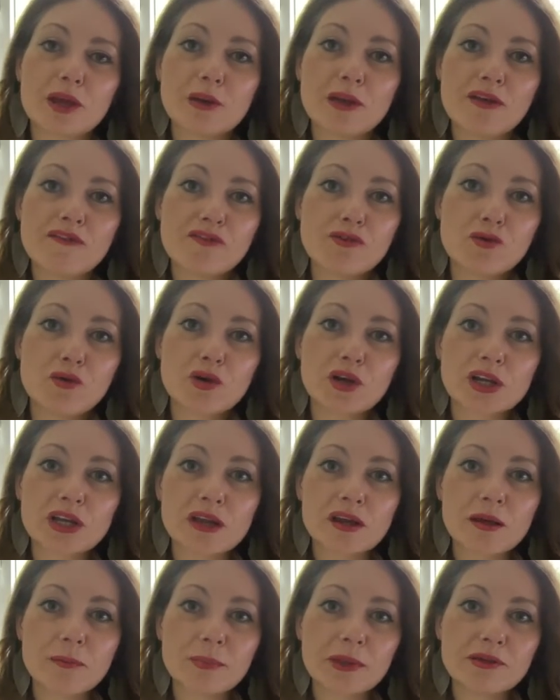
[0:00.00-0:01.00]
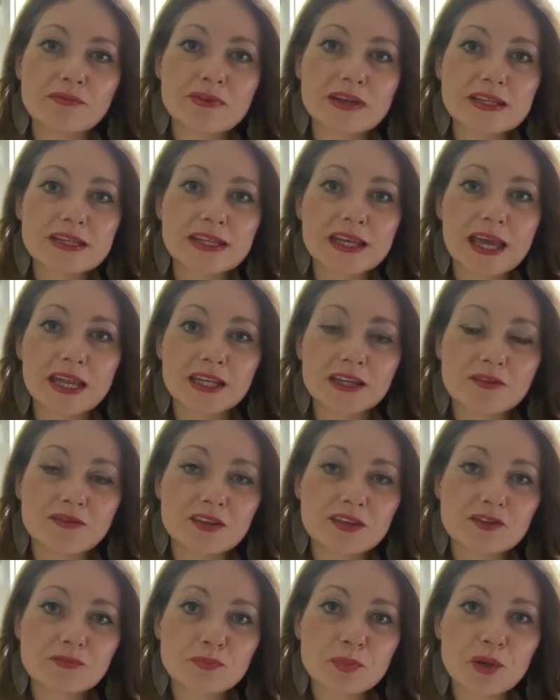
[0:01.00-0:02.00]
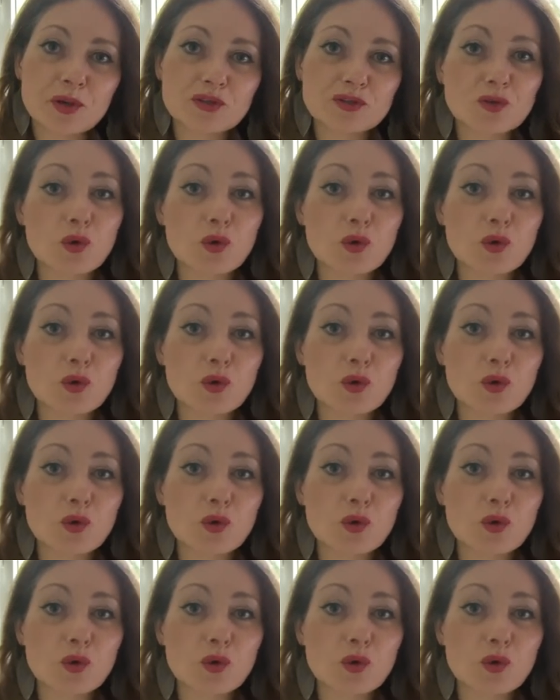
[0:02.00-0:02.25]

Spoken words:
if you're going to be reading any of these books,